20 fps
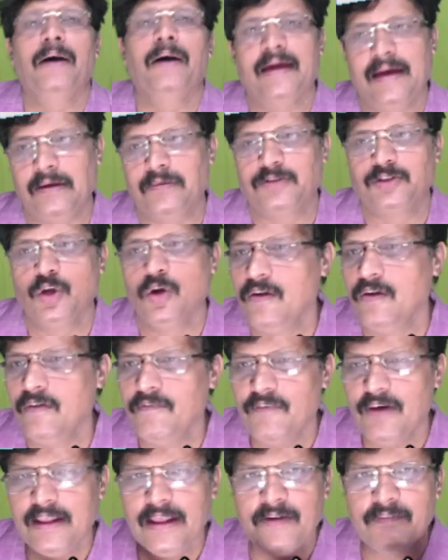So,
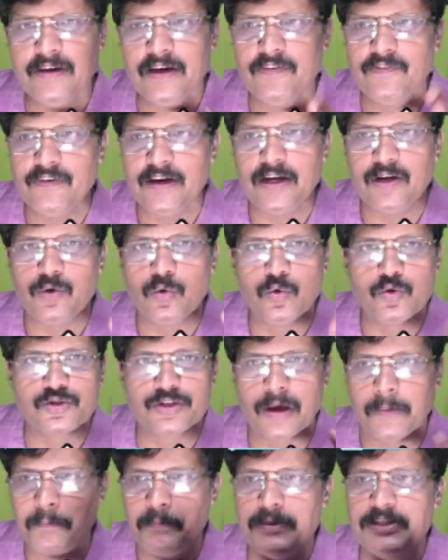whenever we do some
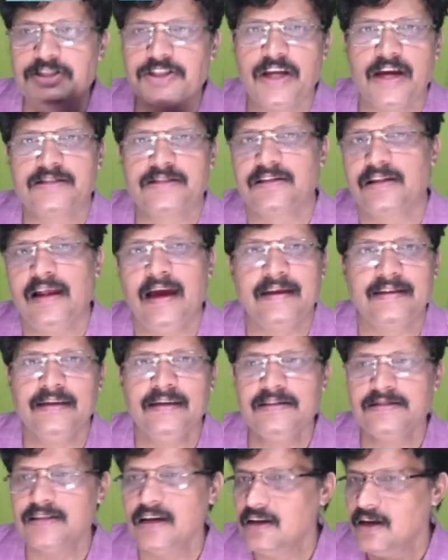mistakes like this,
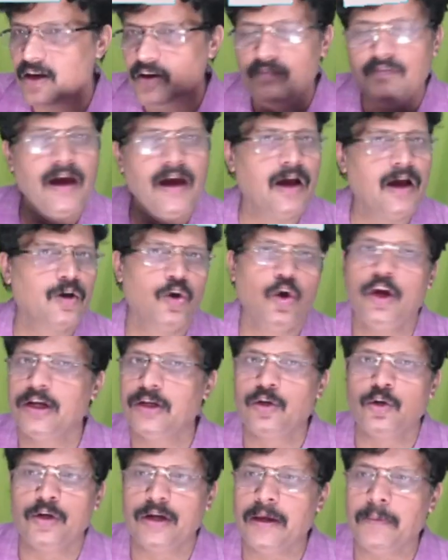we are going to
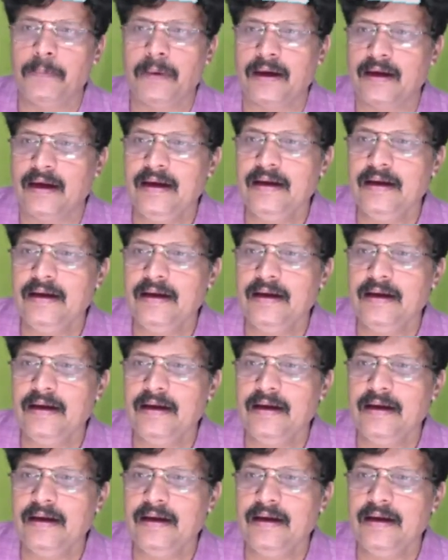debug it.